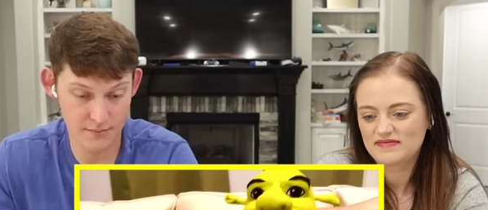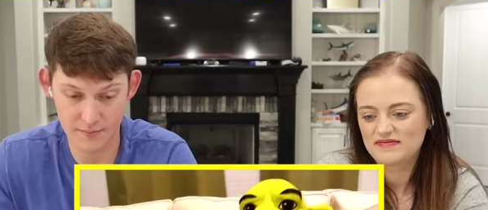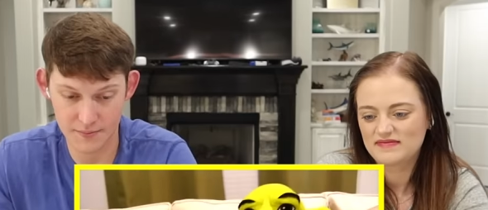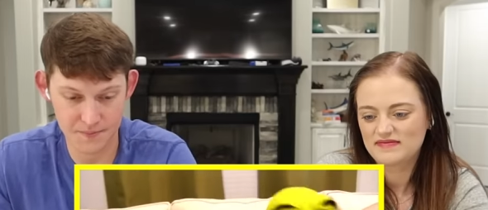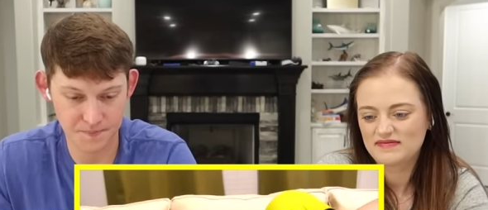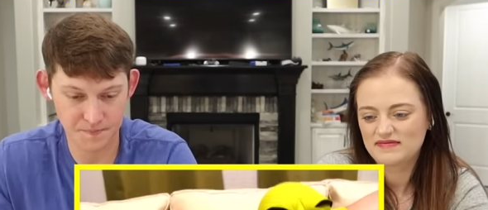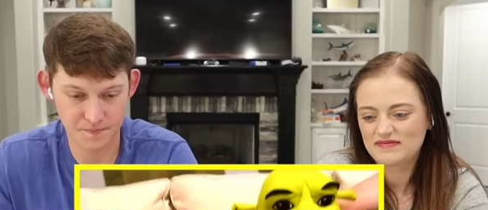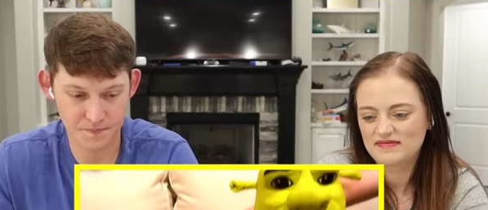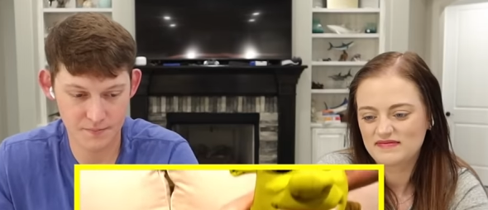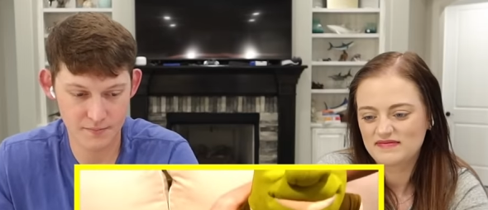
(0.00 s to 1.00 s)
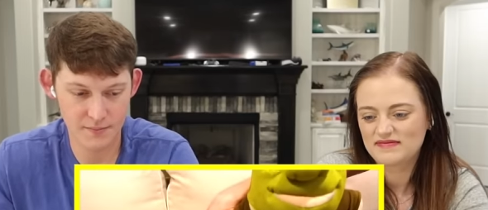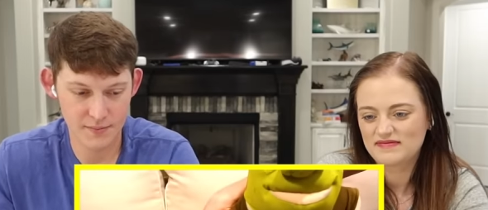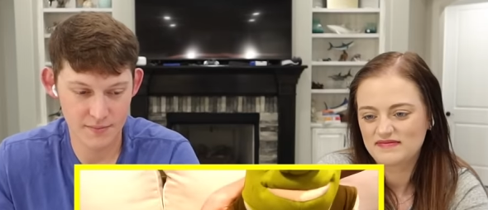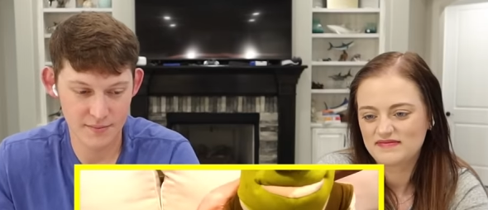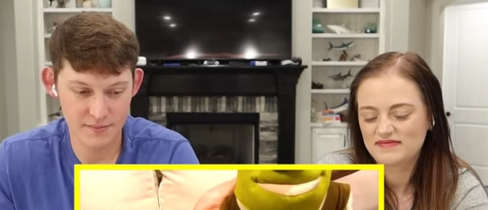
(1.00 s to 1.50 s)
Speaker 1: Oh, oh,
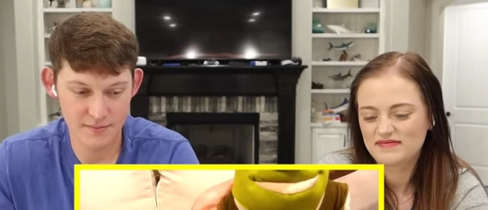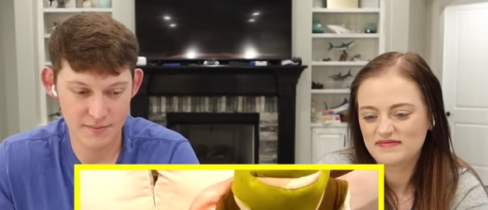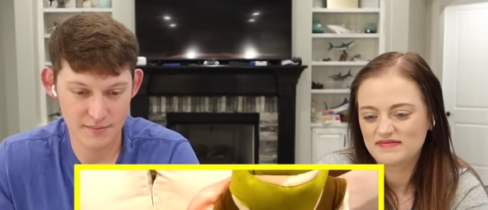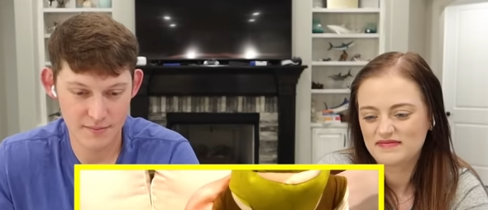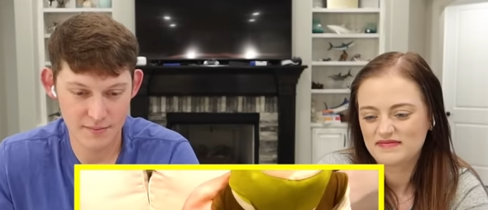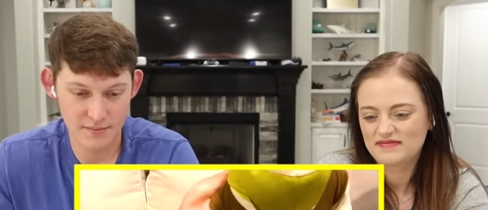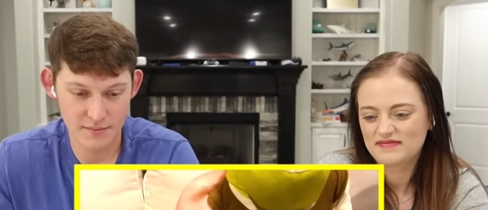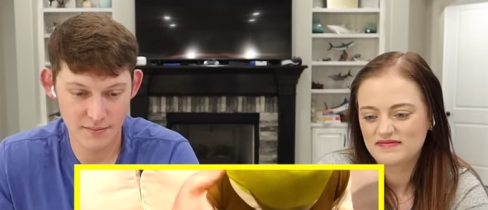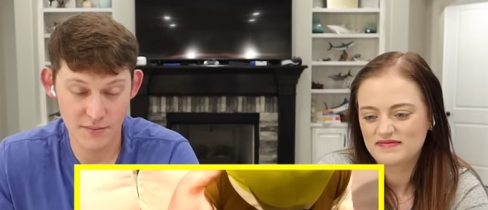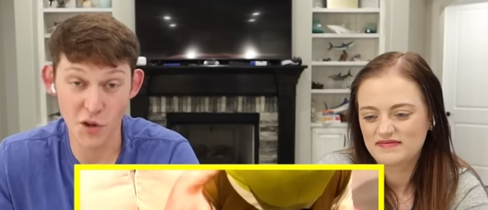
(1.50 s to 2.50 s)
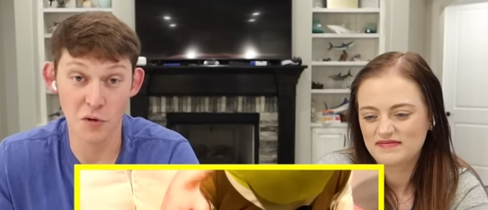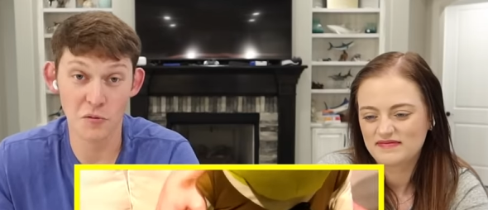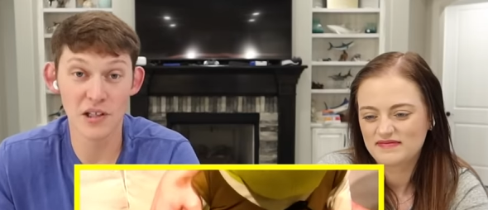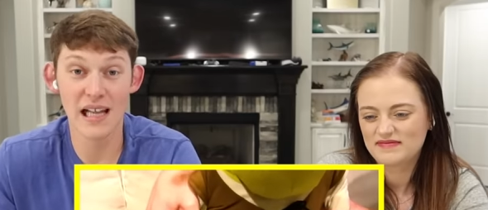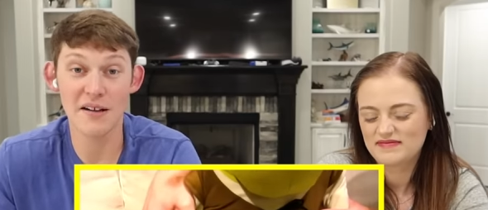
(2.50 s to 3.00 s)
oh. Dude,
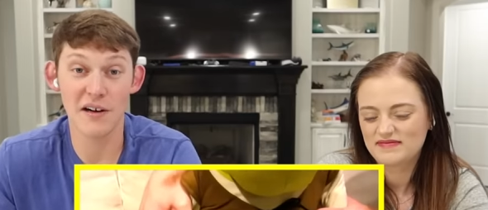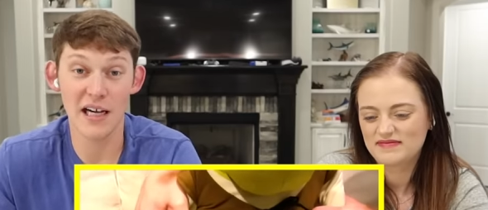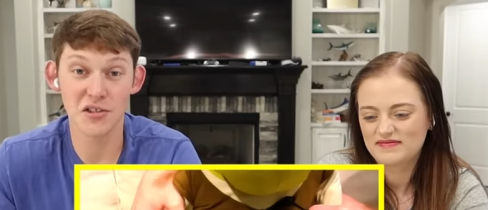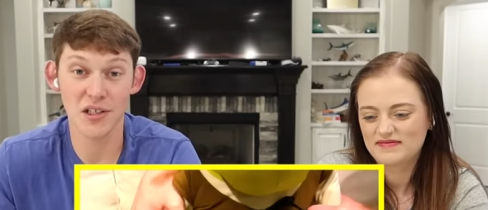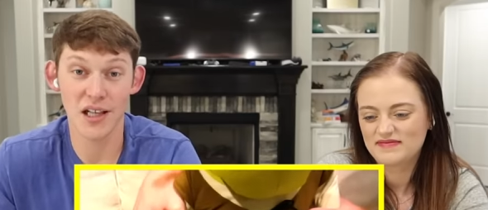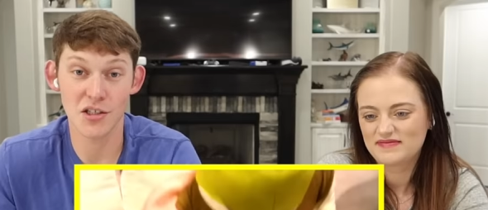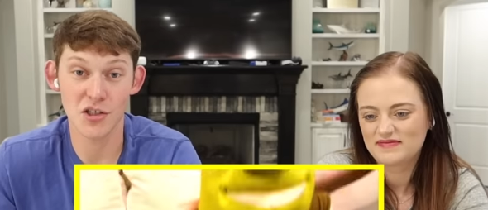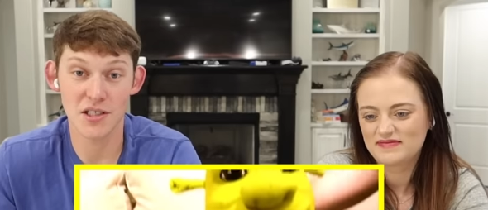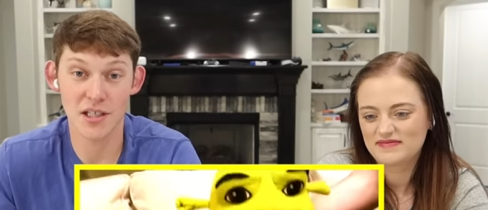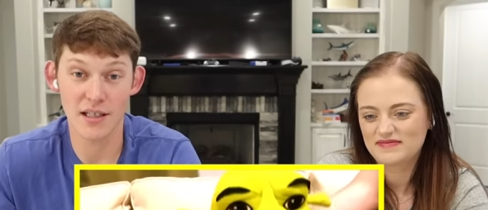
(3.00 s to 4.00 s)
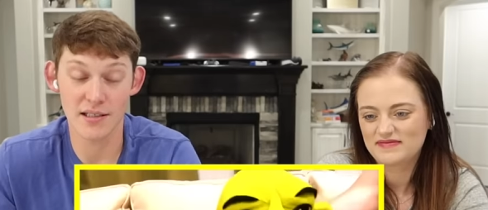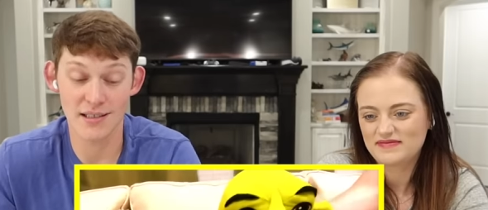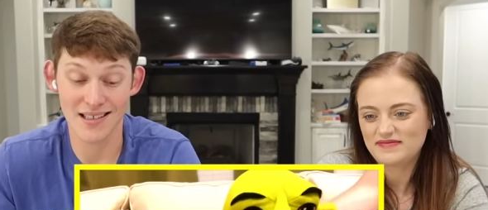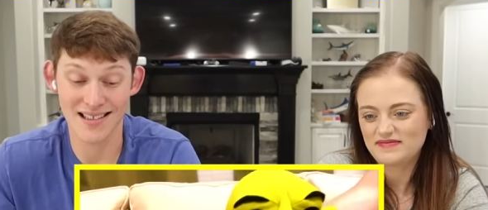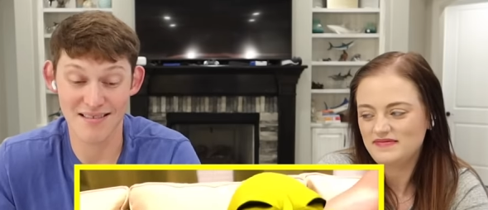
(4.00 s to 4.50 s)
in real life, I actually like cheesecake. It's
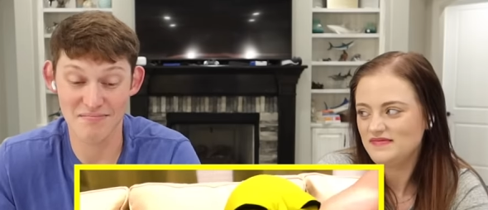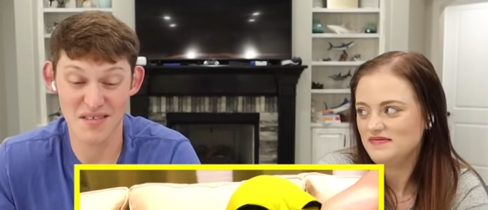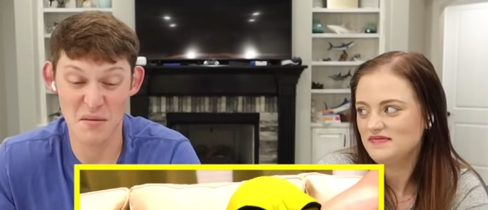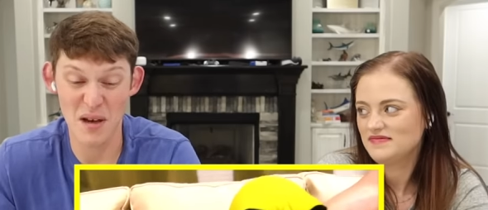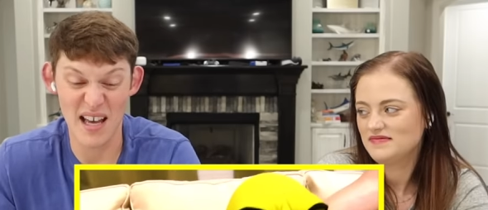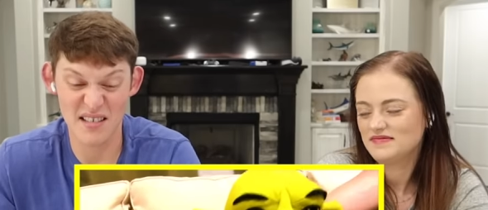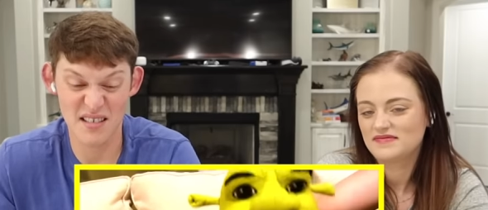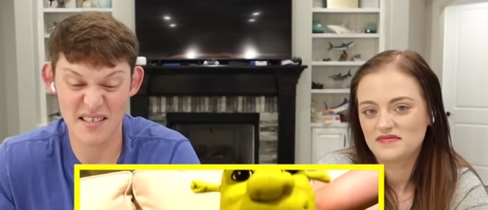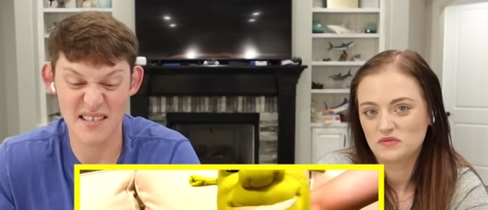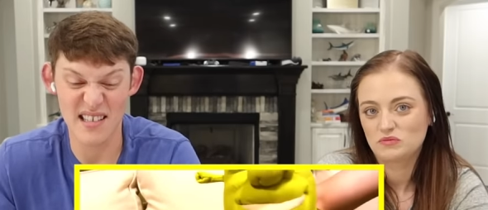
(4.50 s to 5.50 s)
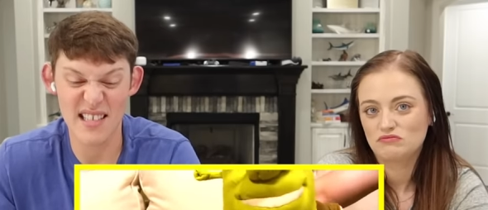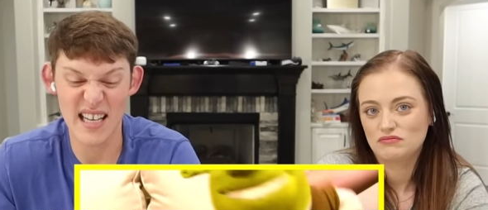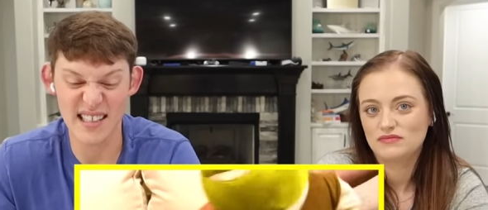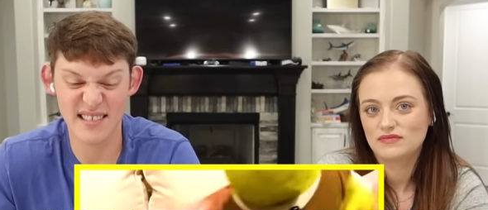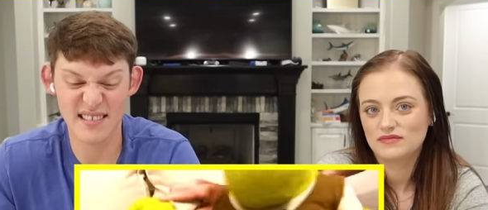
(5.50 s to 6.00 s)
like the best. It's
Speaker 2: the tits.
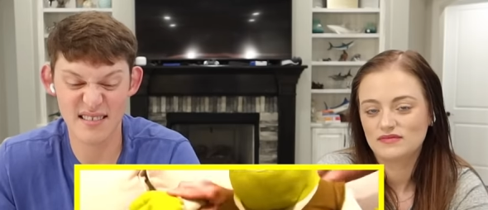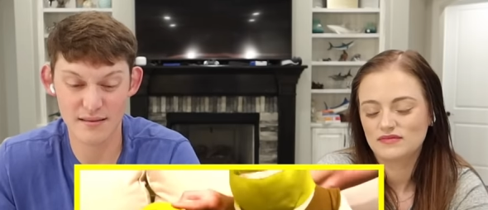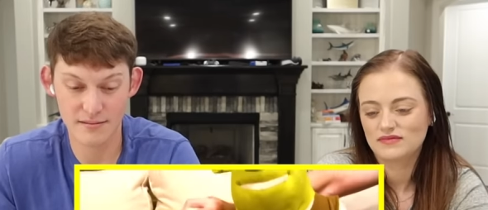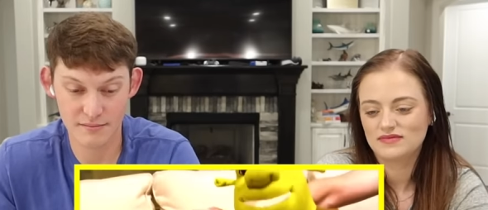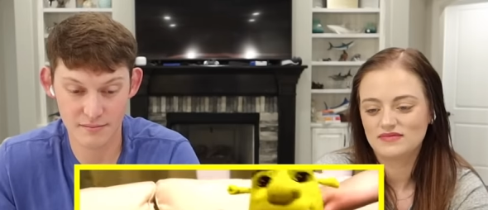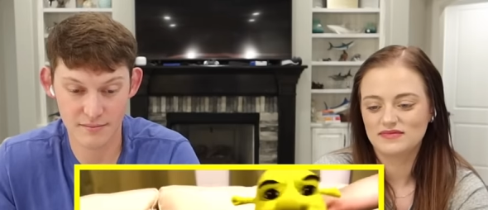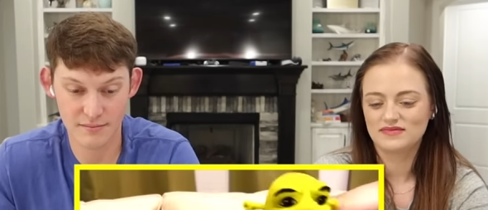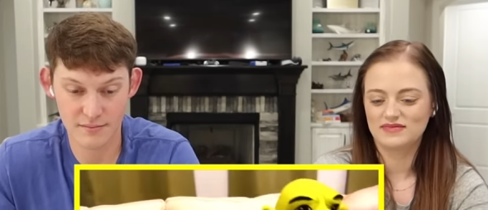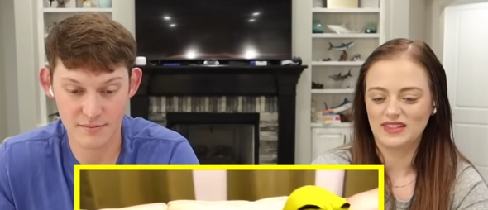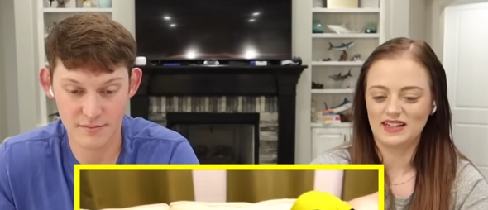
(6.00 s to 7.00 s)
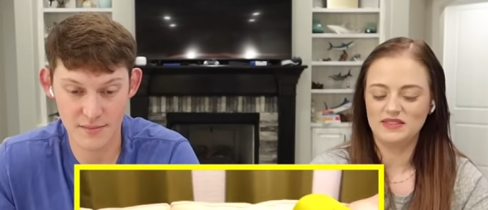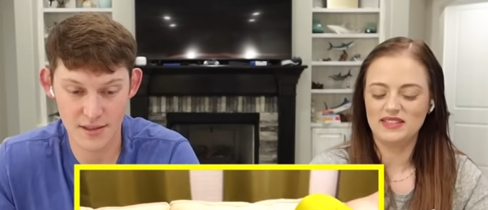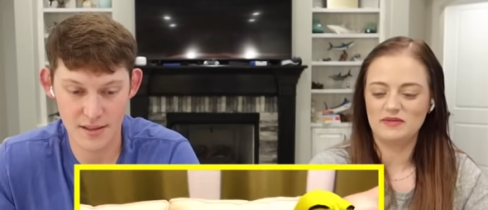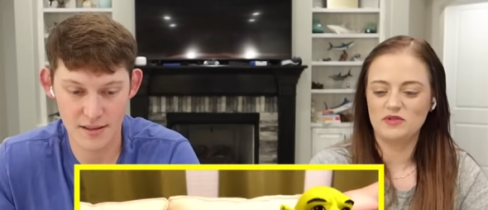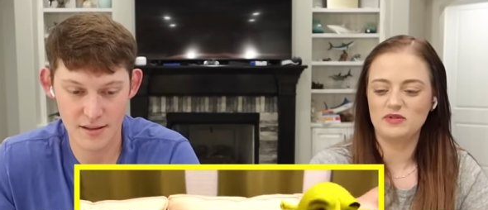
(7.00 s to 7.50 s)
I need a toilet. I need a toilet. I'd
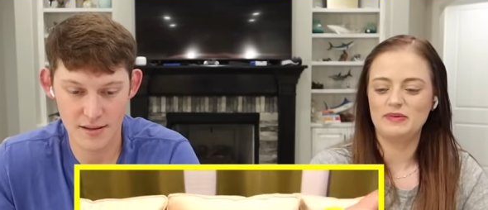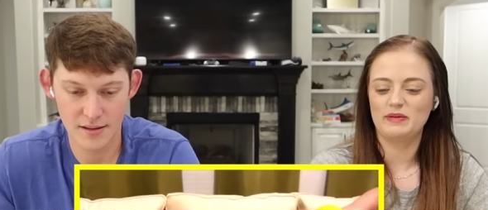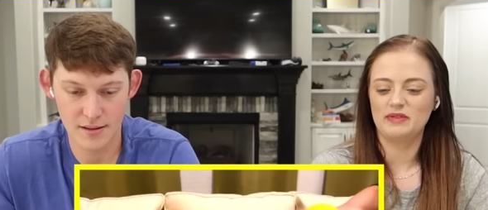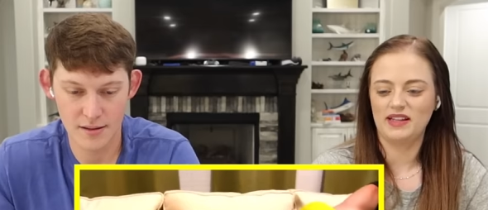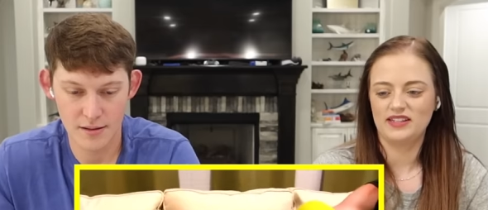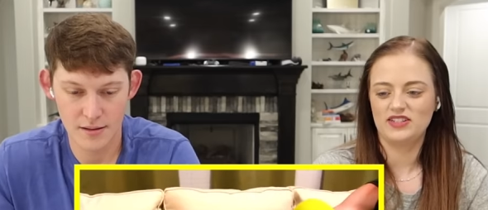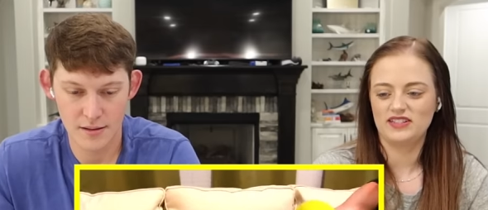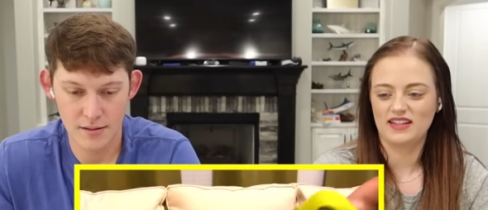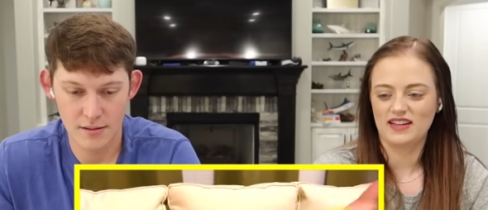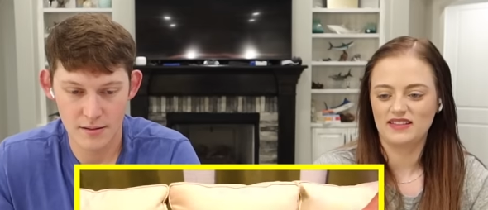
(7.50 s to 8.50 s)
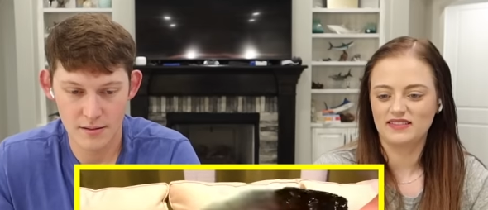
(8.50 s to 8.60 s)
say most people oh, like cheesecake.